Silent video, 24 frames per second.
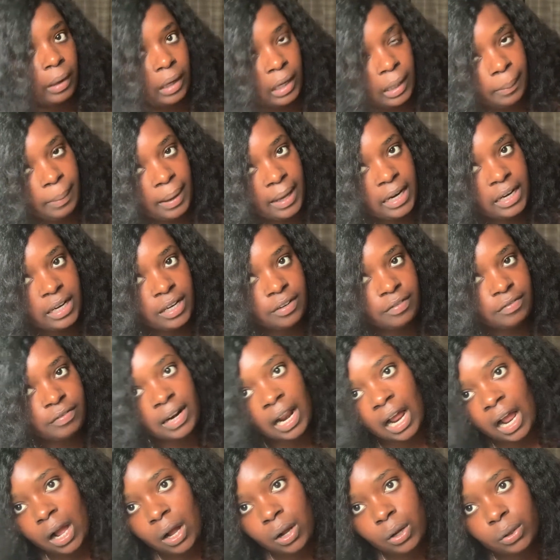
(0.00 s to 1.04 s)
competitive
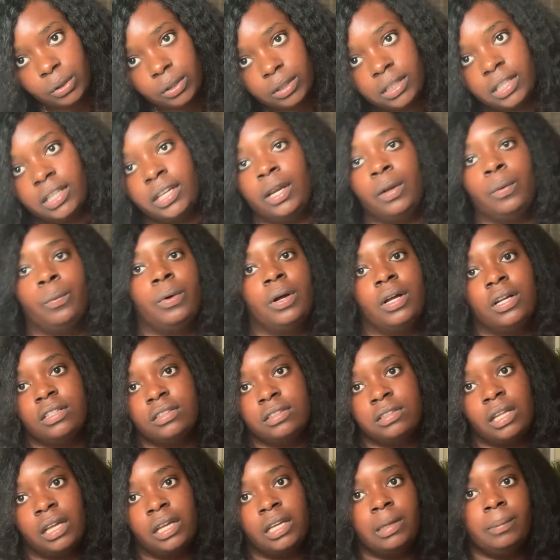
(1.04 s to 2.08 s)
now than it was
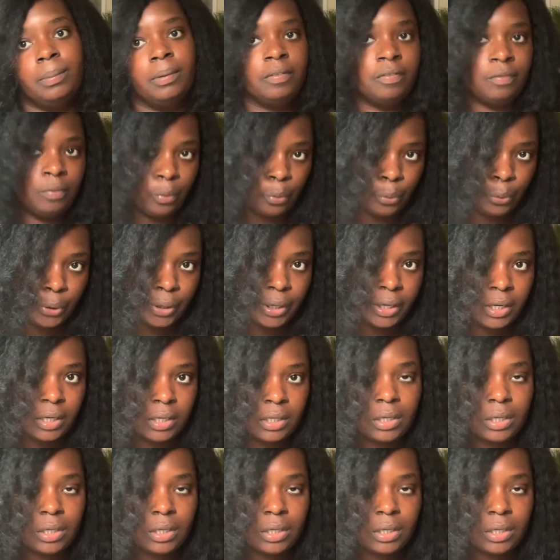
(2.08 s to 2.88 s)
like before